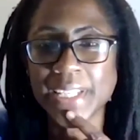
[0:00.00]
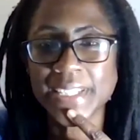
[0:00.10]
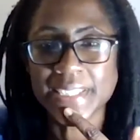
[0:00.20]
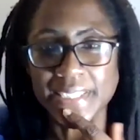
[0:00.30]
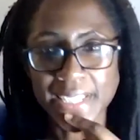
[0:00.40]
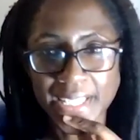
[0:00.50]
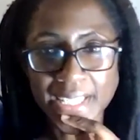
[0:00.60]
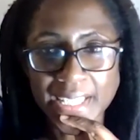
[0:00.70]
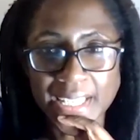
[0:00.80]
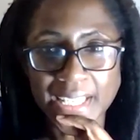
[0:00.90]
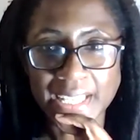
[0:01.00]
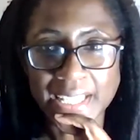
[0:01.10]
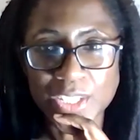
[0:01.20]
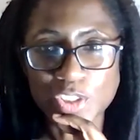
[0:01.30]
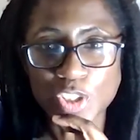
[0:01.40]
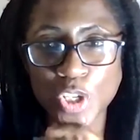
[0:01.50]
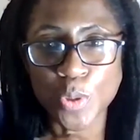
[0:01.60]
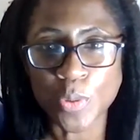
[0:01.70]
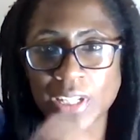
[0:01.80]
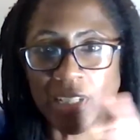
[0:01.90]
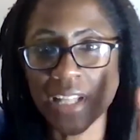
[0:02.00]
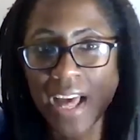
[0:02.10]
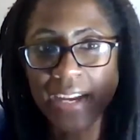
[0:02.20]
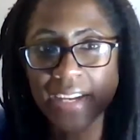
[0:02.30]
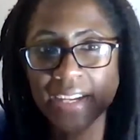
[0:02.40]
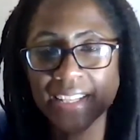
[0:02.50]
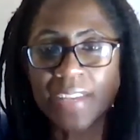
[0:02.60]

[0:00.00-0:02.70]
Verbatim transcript: But it's there's no clock.